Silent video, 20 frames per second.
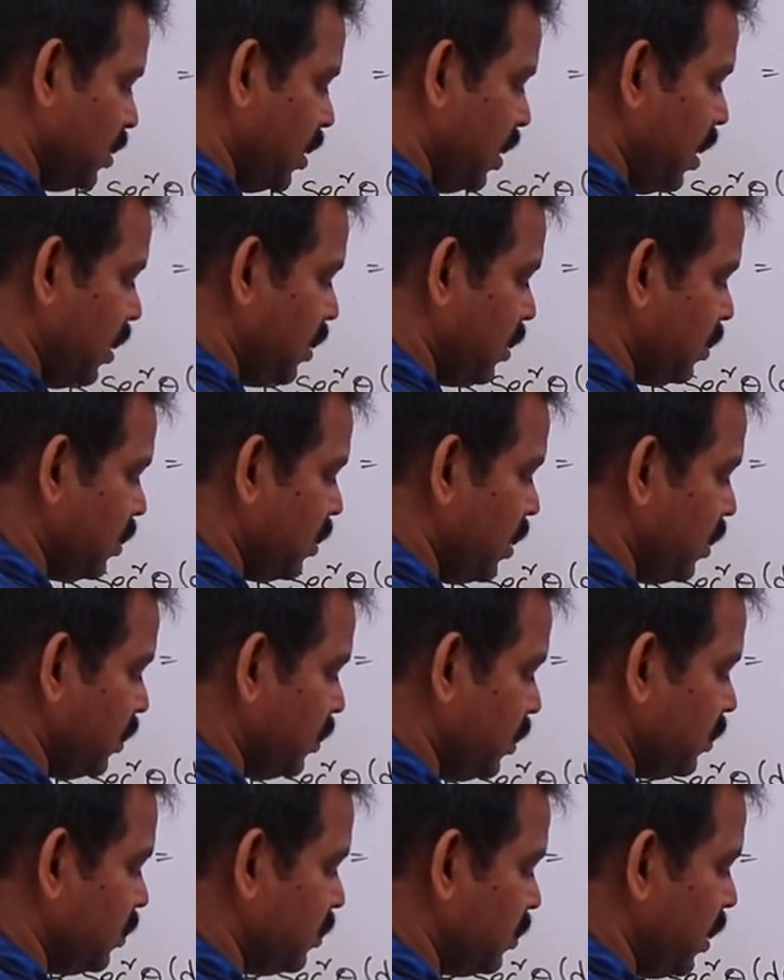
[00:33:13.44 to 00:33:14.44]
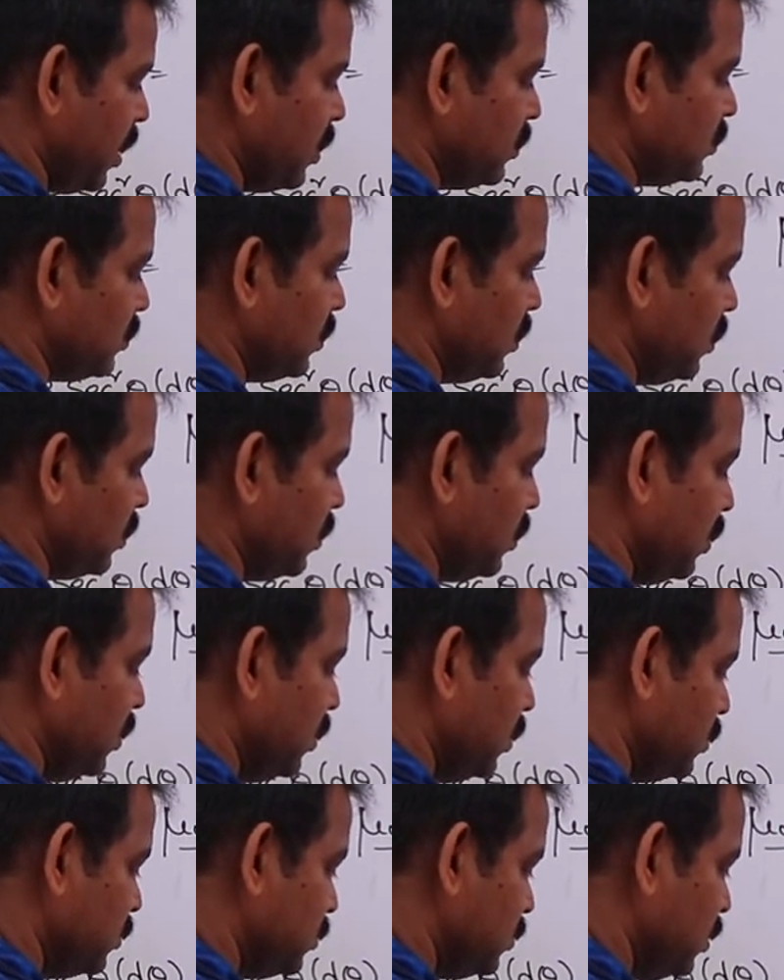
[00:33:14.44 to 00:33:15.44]
r and r get cancelled,
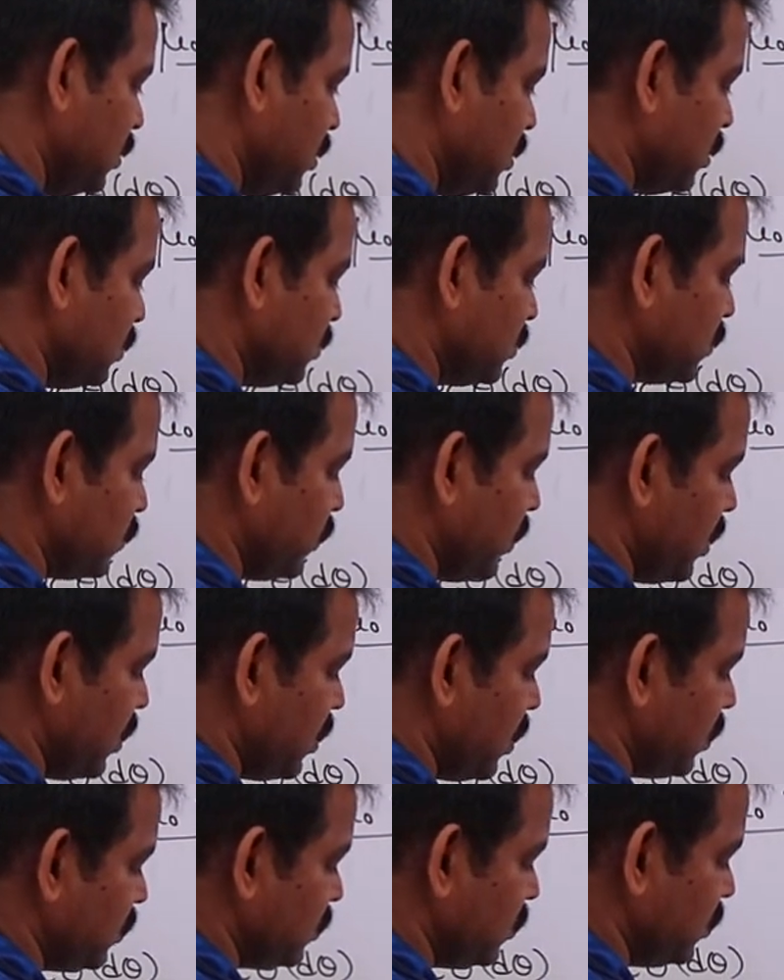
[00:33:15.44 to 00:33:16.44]
secant square and